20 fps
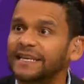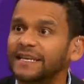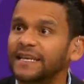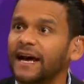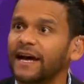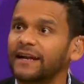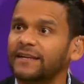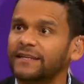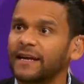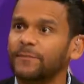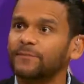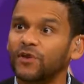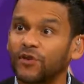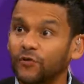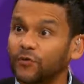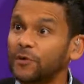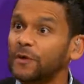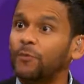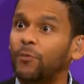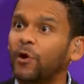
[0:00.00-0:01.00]
not attempt a
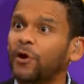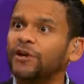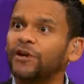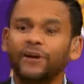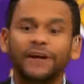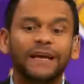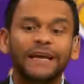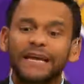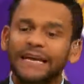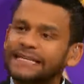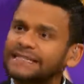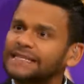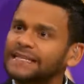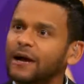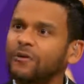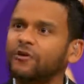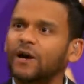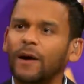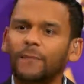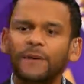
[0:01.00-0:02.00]
three-pointer. He's
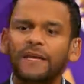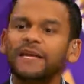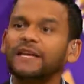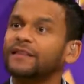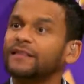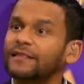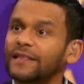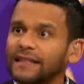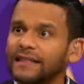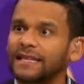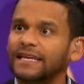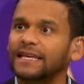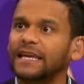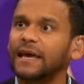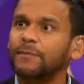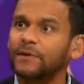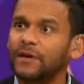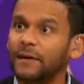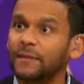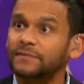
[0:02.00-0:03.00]
now coming in and let the
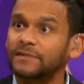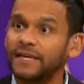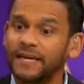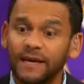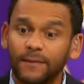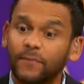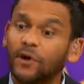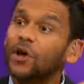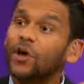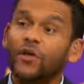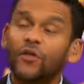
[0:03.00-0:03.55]
game come to him.